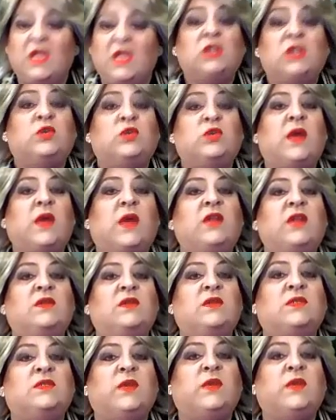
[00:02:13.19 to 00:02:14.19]
Try new
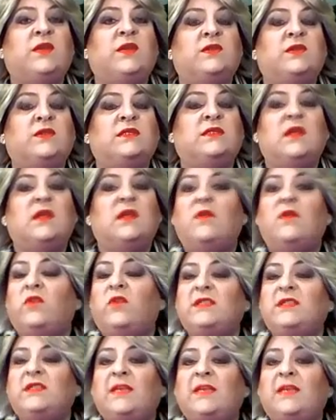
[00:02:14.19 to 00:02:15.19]
sweeteners. For
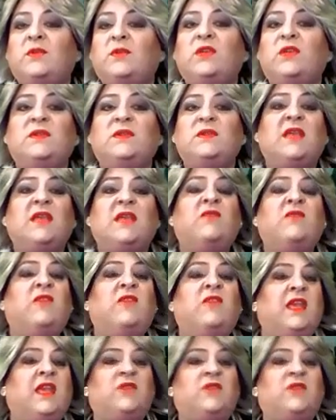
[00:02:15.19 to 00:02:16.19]
example, use a
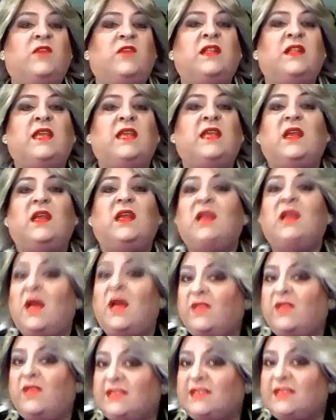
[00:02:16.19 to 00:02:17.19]
vegan-friendly
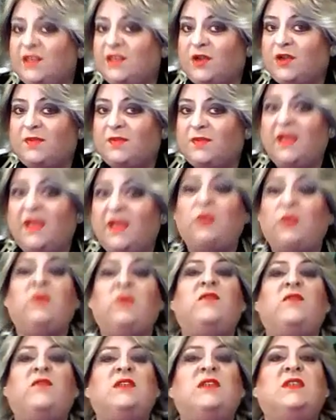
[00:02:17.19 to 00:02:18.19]
agave syrup in a
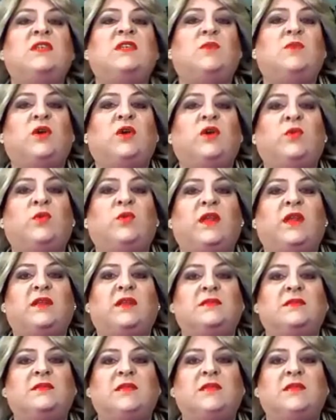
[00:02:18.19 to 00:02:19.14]
refreshing margarita,